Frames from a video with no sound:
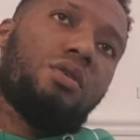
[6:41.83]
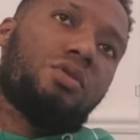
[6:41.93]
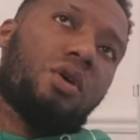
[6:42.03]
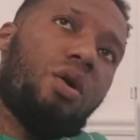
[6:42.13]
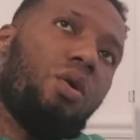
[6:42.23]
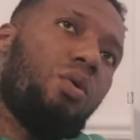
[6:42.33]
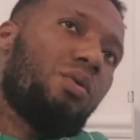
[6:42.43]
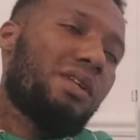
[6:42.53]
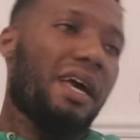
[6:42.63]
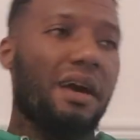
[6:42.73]
So,
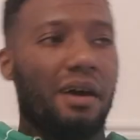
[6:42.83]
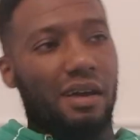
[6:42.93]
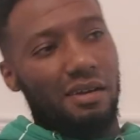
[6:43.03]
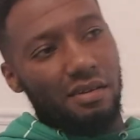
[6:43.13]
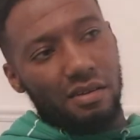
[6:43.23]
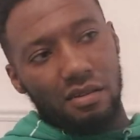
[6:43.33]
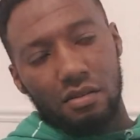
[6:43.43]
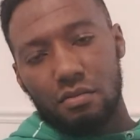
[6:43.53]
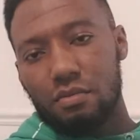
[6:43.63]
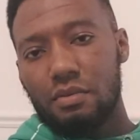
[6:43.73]
yeah.
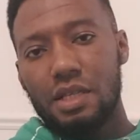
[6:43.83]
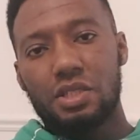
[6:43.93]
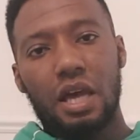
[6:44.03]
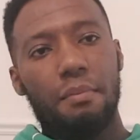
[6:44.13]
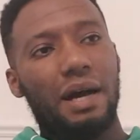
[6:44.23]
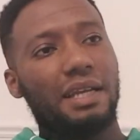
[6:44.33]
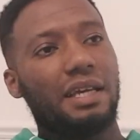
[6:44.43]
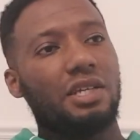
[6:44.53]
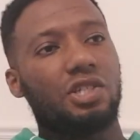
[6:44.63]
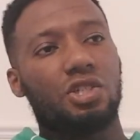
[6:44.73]
Let's say a man
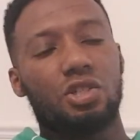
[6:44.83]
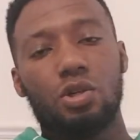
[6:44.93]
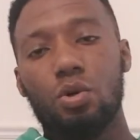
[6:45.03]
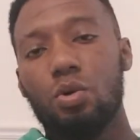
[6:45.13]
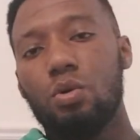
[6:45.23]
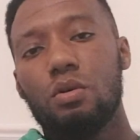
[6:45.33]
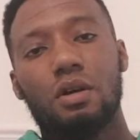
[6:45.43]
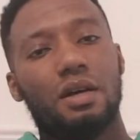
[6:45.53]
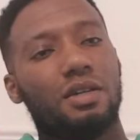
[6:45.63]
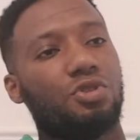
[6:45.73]
gets a skill,
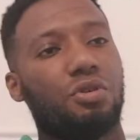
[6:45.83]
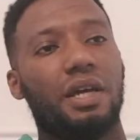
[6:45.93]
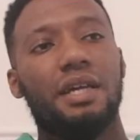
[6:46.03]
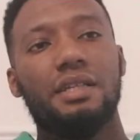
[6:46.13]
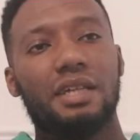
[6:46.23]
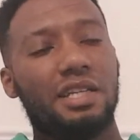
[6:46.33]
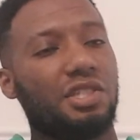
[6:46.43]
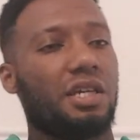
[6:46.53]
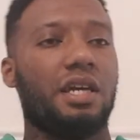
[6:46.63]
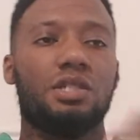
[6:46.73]
trade,
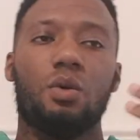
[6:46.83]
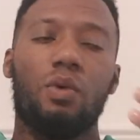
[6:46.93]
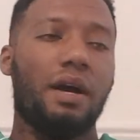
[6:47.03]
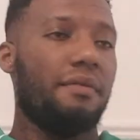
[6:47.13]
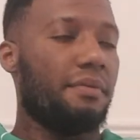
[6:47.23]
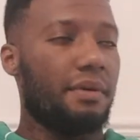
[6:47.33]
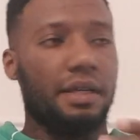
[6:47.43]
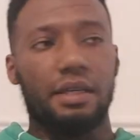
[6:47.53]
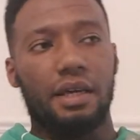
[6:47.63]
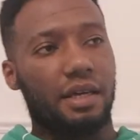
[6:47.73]
education, whatever,
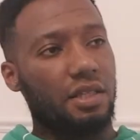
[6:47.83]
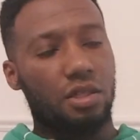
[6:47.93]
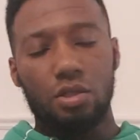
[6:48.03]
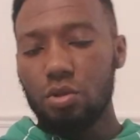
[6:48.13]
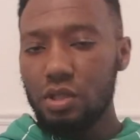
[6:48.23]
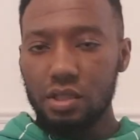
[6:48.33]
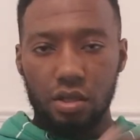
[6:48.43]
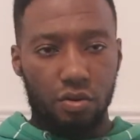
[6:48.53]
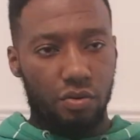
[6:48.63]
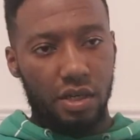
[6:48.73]
innit? Yeah, gets a uni
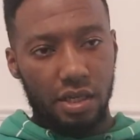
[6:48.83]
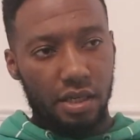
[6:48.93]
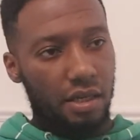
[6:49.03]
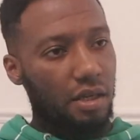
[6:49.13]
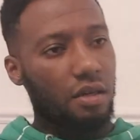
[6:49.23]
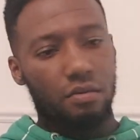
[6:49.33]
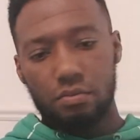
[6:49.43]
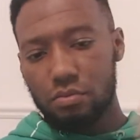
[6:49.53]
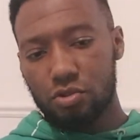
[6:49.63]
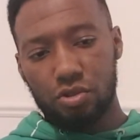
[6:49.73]
degree.
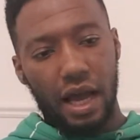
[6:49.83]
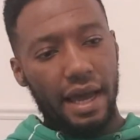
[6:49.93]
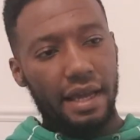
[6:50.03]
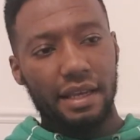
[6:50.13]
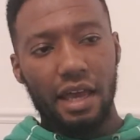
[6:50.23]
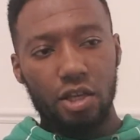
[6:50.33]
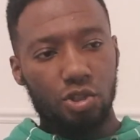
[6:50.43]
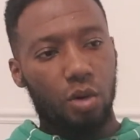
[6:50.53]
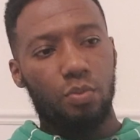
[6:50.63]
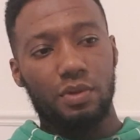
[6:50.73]
Try and get a
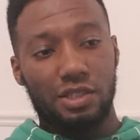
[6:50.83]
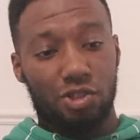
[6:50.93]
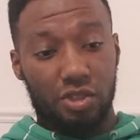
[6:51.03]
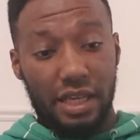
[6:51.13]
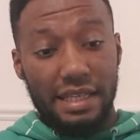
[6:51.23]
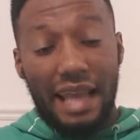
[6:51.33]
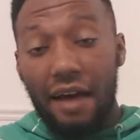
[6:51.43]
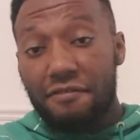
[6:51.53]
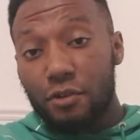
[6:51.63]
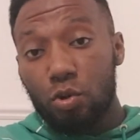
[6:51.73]
job in
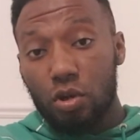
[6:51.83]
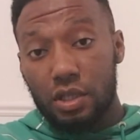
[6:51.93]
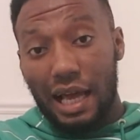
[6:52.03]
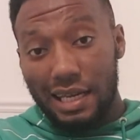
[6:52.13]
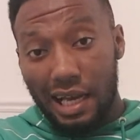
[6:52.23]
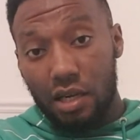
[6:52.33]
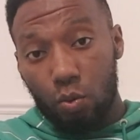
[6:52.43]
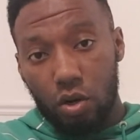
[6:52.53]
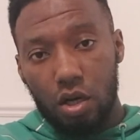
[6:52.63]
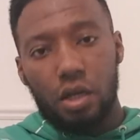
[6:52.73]
that field or that line of
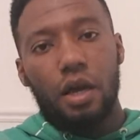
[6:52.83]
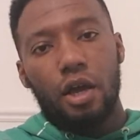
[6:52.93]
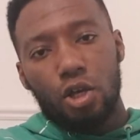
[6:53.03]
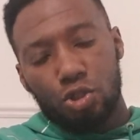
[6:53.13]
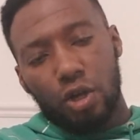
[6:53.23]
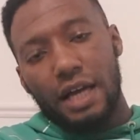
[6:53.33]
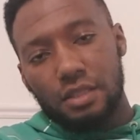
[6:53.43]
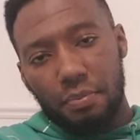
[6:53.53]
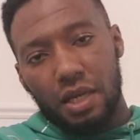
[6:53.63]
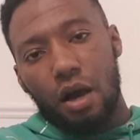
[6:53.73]
work. Try
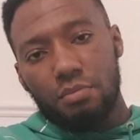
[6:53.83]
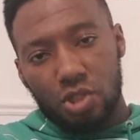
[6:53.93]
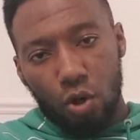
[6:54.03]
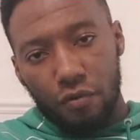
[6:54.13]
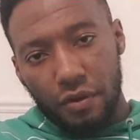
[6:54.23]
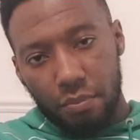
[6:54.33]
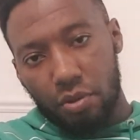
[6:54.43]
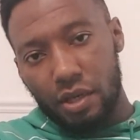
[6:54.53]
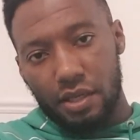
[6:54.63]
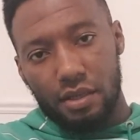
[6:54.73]
to become
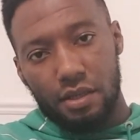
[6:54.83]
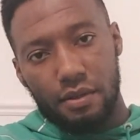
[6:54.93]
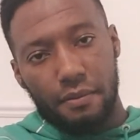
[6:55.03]
self-employed.